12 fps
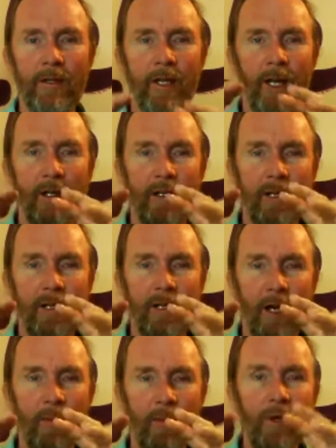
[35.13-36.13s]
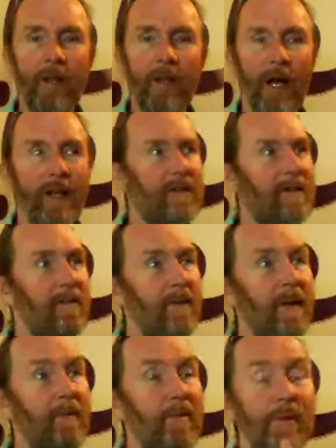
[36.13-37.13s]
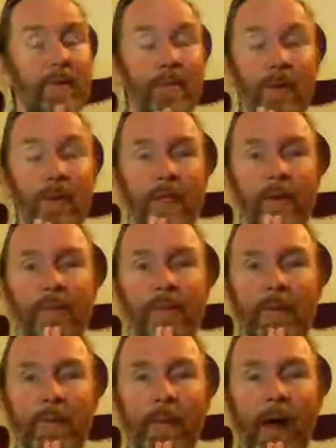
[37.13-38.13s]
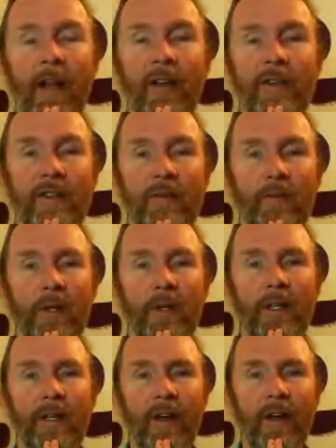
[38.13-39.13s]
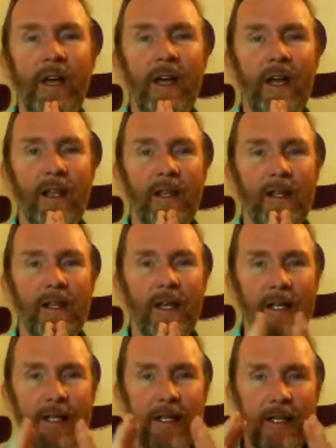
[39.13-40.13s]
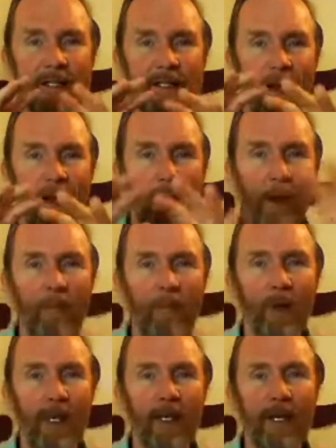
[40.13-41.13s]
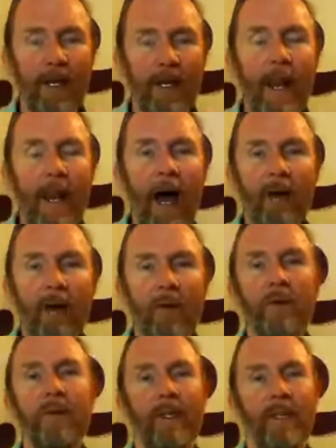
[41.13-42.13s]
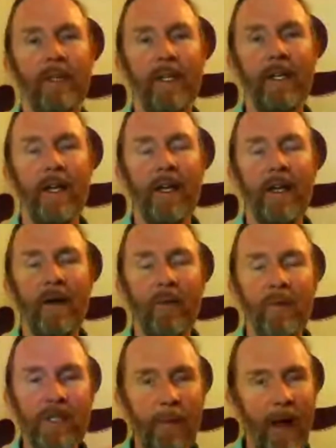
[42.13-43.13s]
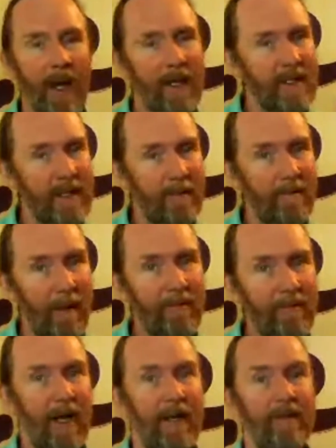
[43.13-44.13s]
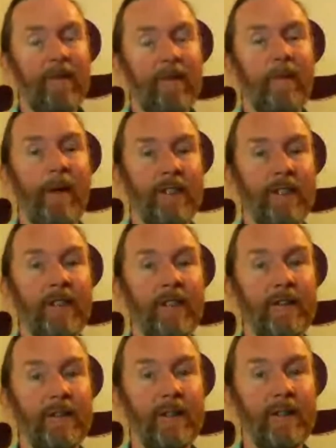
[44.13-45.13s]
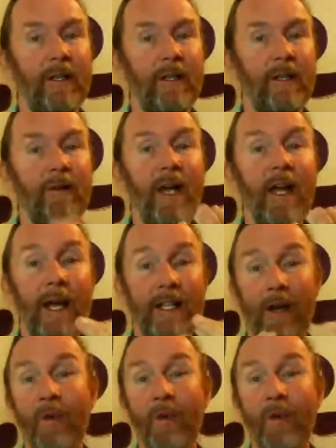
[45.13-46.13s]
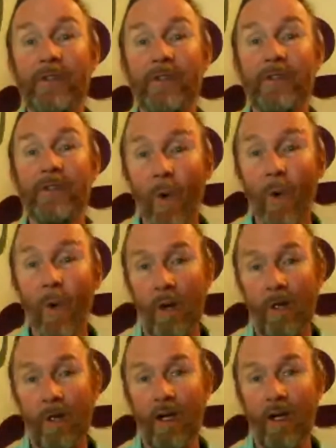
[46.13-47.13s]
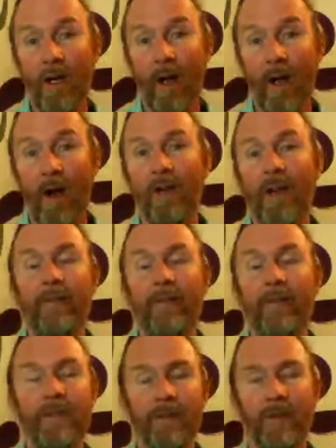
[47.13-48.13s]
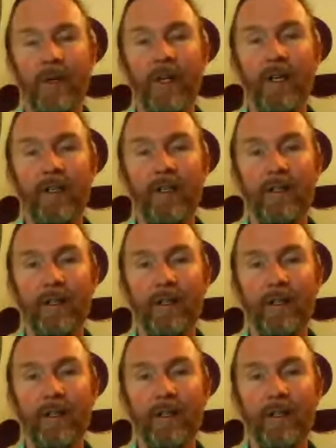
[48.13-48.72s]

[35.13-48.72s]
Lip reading: that I realized in reading Bruce Lipton's Biology of Belief that the cell membrane not only responds to peptide information, okay, and that's how we've stored our life history